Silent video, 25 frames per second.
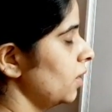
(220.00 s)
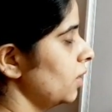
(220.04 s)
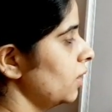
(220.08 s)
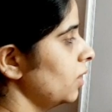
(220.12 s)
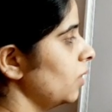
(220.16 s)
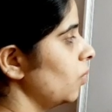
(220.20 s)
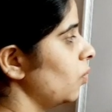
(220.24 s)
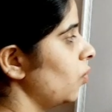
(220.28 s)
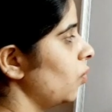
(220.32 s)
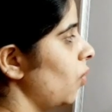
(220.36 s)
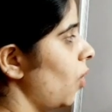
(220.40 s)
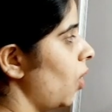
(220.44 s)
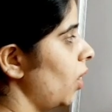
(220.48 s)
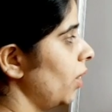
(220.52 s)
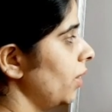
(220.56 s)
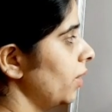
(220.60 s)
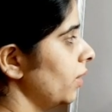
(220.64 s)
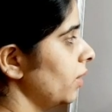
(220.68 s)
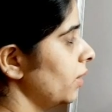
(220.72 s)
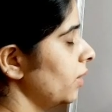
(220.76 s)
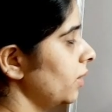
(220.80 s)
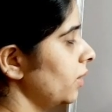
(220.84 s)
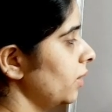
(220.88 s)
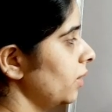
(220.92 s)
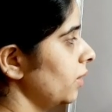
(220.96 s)
The
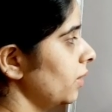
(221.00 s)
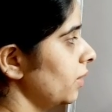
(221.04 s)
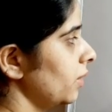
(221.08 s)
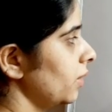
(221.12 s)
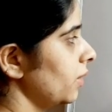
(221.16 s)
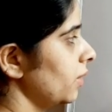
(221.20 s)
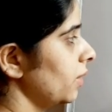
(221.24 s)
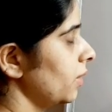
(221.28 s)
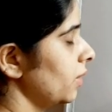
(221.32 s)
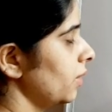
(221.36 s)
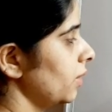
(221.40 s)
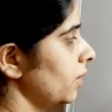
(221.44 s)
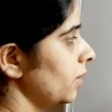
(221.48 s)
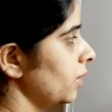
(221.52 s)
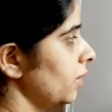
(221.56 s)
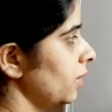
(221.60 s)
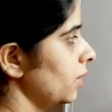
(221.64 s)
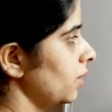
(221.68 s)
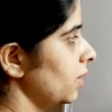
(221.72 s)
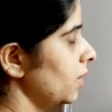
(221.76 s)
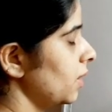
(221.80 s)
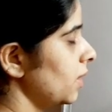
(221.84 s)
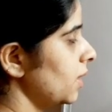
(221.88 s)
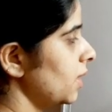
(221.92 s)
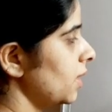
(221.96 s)
water
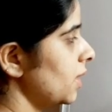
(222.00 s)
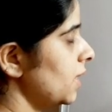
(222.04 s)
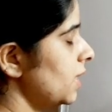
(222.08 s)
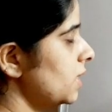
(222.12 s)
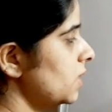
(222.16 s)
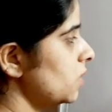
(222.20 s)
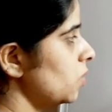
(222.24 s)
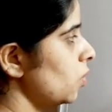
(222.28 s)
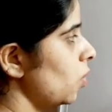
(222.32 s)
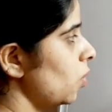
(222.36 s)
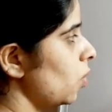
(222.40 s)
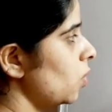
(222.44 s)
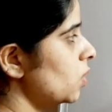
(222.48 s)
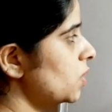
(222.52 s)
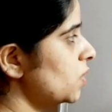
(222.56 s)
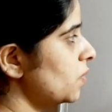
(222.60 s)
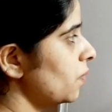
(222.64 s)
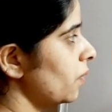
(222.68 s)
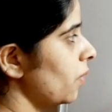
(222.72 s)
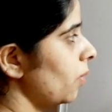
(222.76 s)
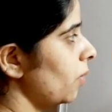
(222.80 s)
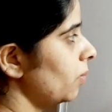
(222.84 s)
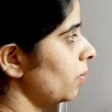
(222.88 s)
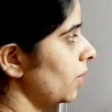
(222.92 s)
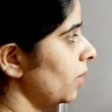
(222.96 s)
is lost
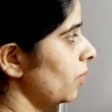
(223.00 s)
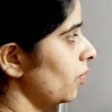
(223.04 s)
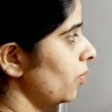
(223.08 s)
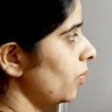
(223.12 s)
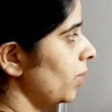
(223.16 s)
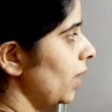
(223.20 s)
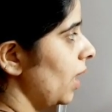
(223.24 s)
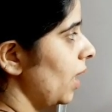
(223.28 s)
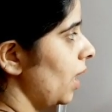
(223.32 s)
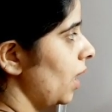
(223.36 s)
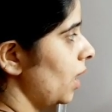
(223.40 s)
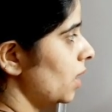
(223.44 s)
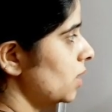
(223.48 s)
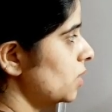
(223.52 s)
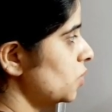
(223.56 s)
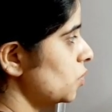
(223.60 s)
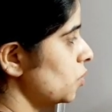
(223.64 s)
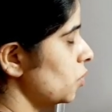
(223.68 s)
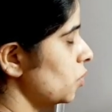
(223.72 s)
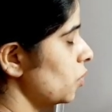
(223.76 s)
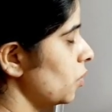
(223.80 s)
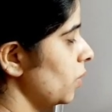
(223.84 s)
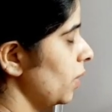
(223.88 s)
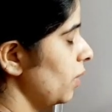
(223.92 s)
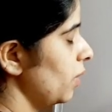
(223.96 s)
from the plants
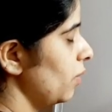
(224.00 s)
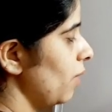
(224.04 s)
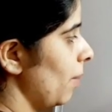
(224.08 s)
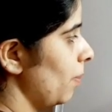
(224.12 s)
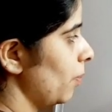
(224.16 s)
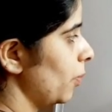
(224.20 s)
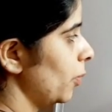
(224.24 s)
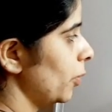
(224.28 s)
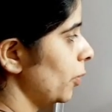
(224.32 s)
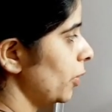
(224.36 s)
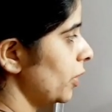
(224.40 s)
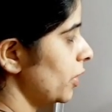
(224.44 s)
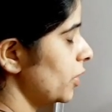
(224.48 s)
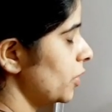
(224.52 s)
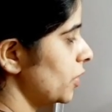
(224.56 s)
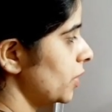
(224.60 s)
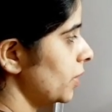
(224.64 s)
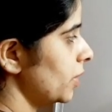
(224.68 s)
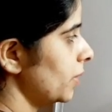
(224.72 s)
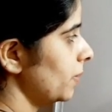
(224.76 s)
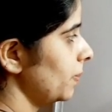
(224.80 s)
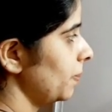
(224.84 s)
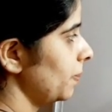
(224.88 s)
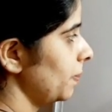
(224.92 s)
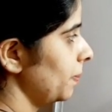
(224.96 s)
through
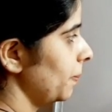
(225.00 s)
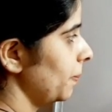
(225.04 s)
evaporation.